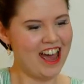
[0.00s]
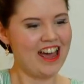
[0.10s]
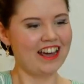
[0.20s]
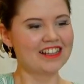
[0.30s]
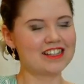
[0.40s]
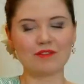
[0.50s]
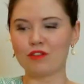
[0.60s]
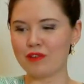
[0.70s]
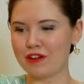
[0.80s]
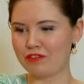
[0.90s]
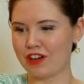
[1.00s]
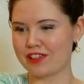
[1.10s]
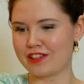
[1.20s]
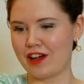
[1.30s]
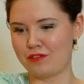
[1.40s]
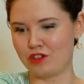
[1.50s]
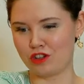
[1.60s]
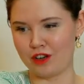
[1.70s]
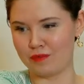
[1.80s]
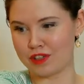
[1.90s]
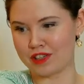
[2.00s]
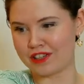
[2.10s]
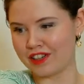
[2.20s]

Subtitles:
In some of my first live streams,